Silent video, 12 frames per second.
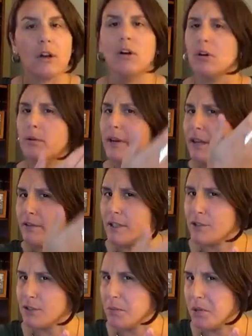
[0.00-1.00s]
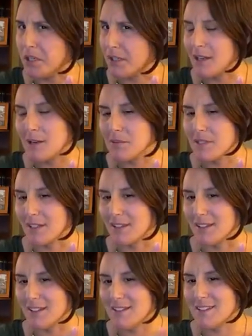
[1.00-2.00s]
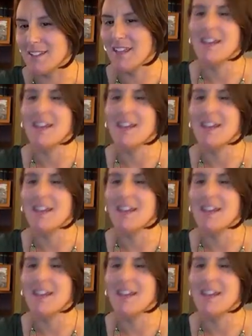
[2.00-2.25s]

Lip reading: or whatever it is you put in cups like this,